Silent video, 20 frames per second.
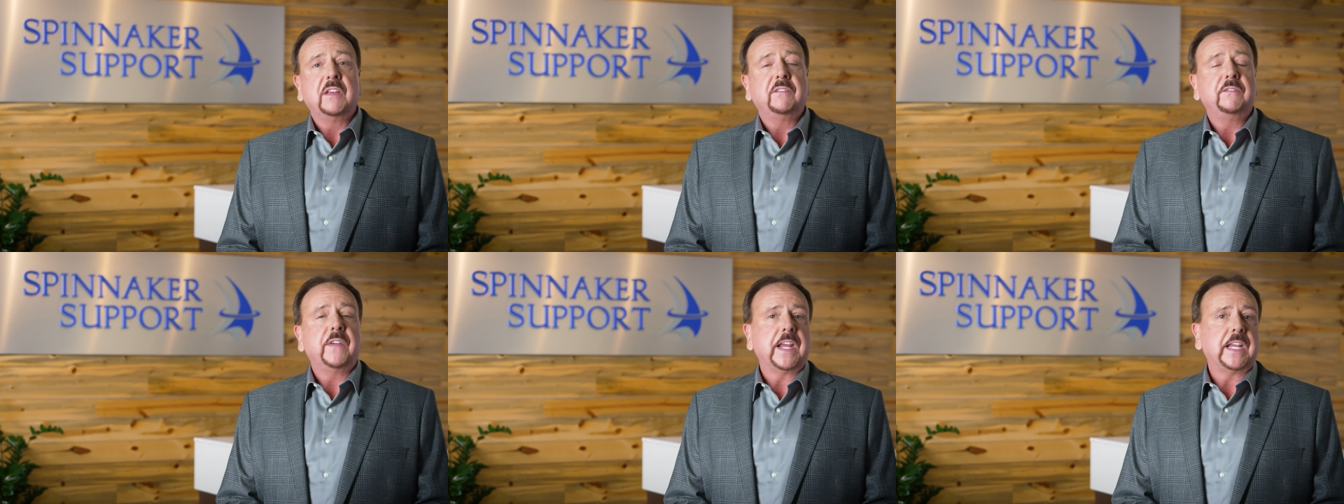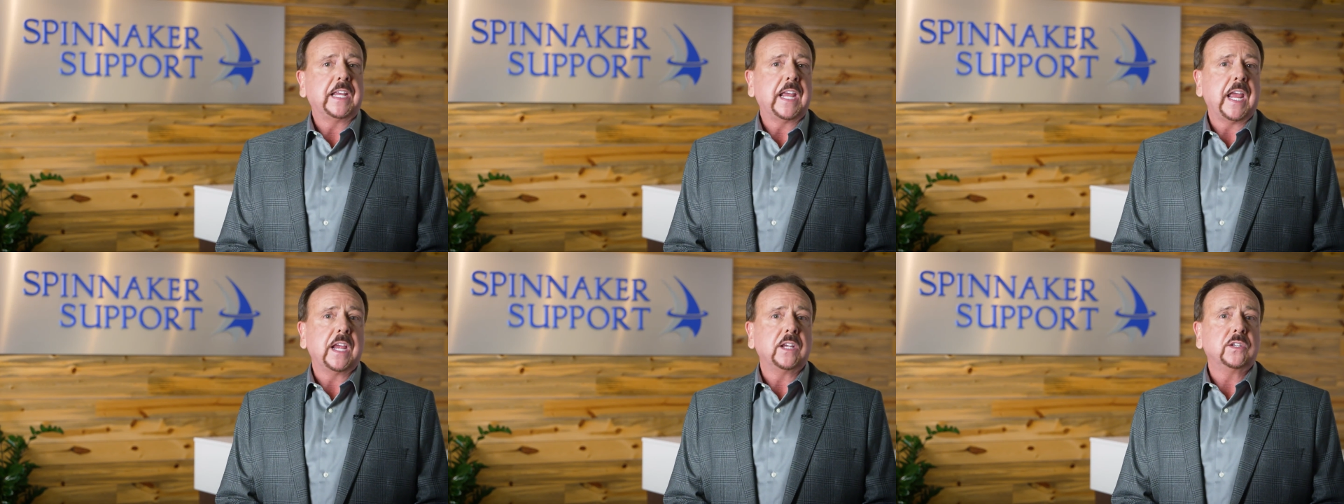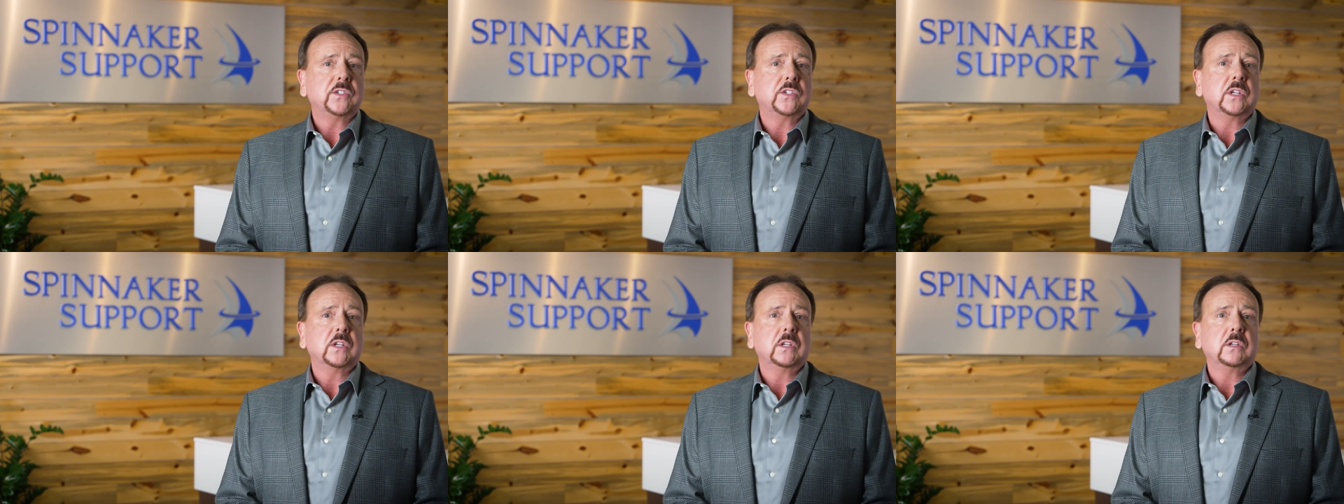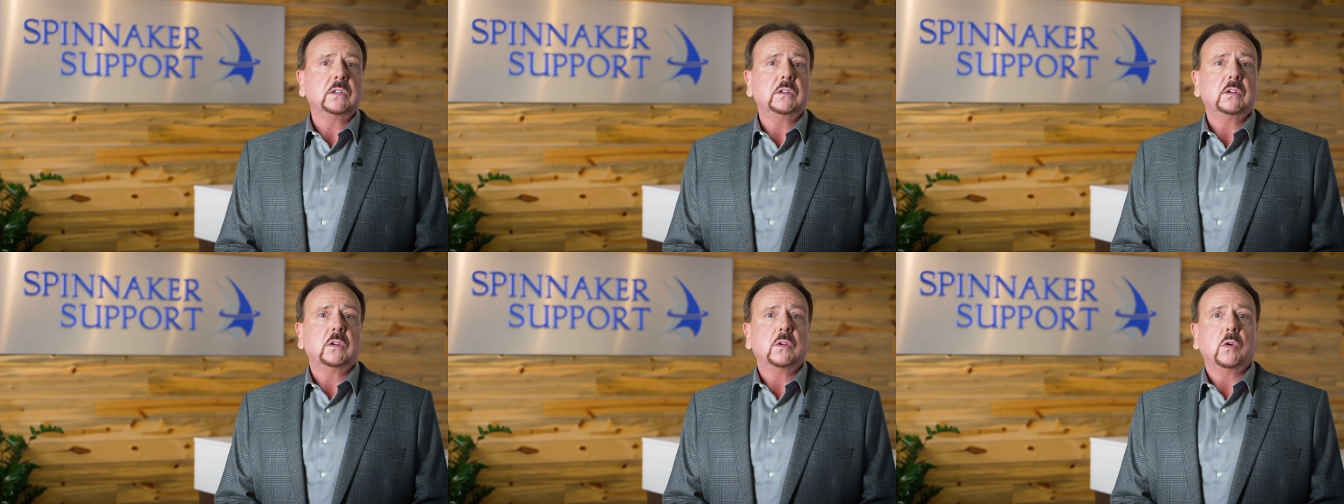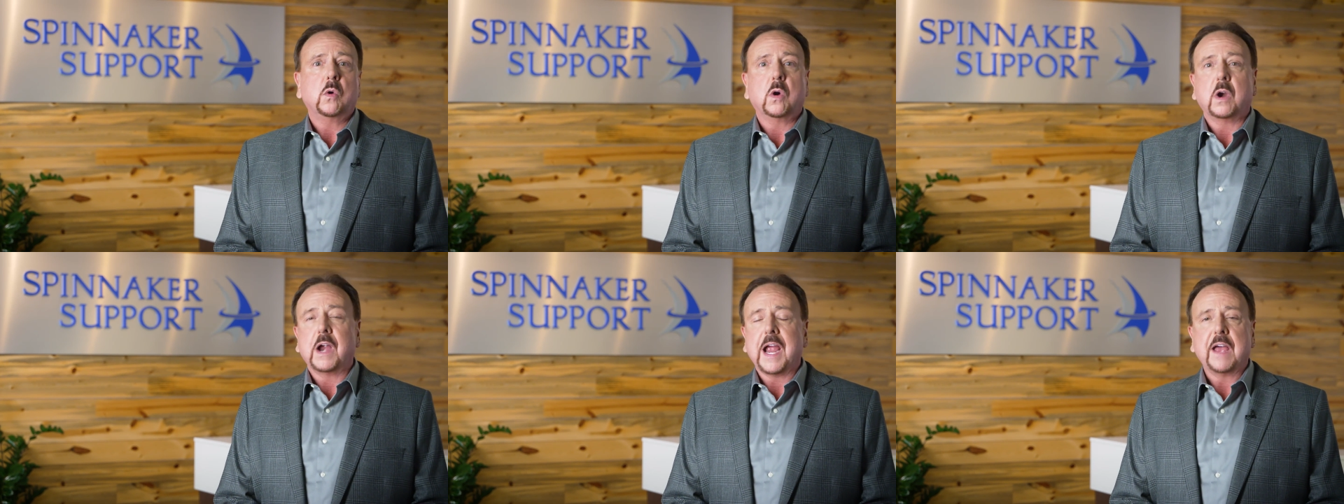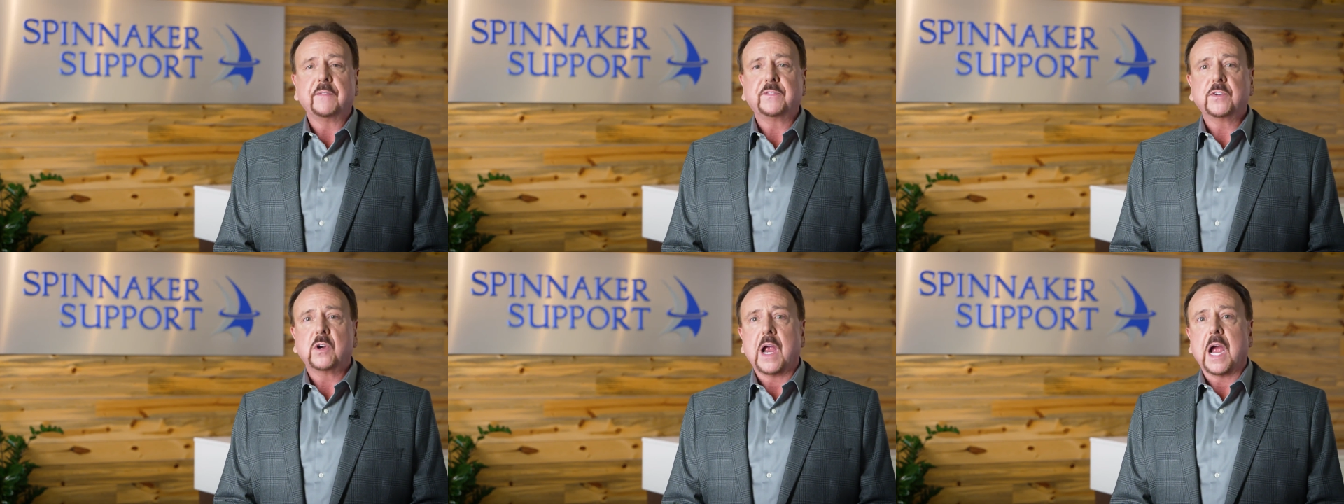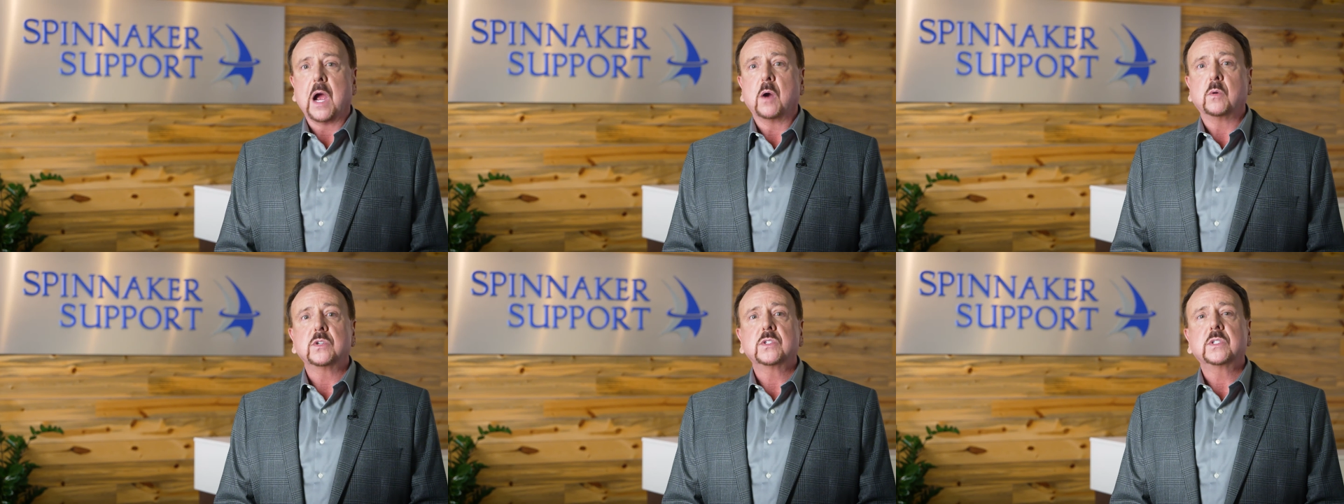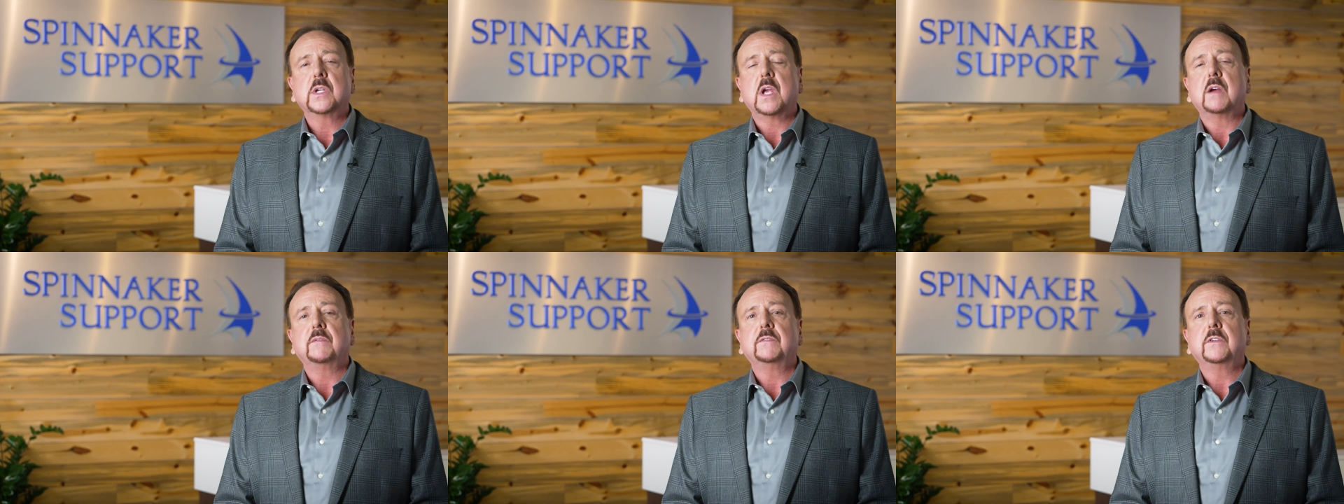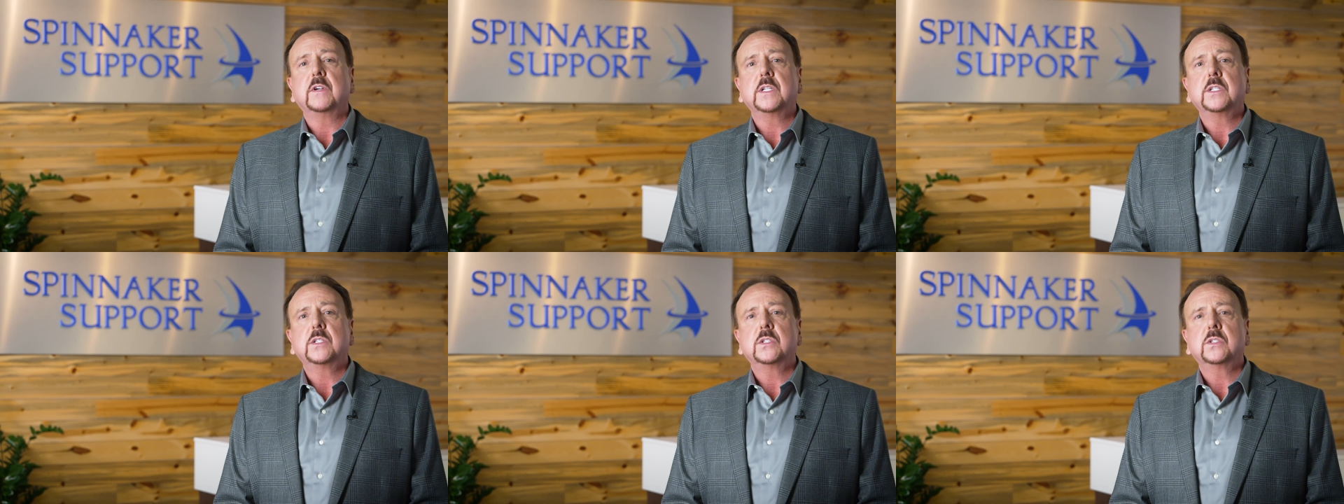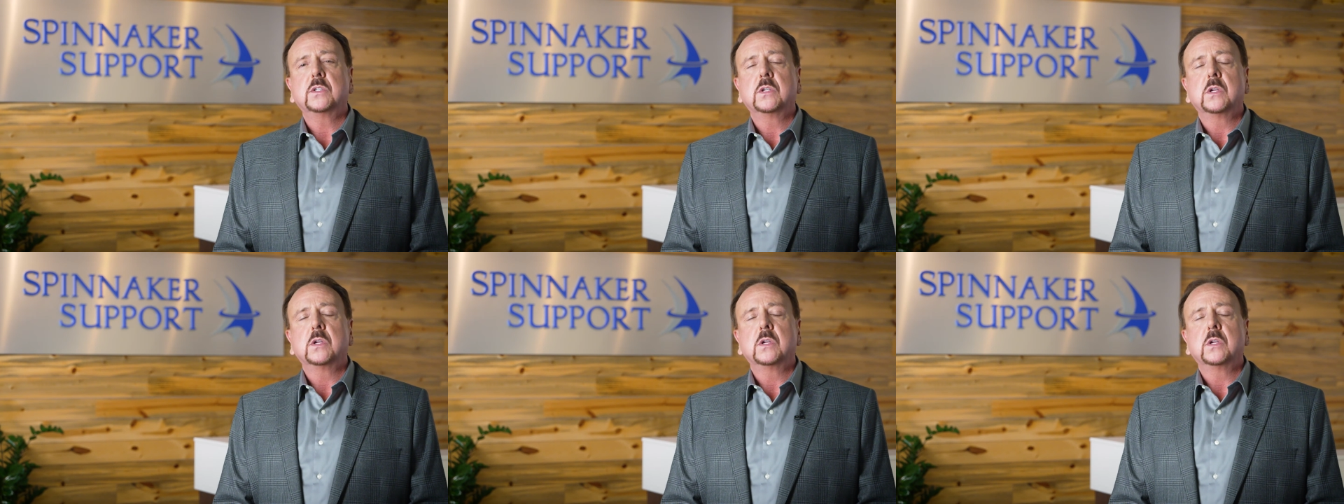vacation or after-hours coverage,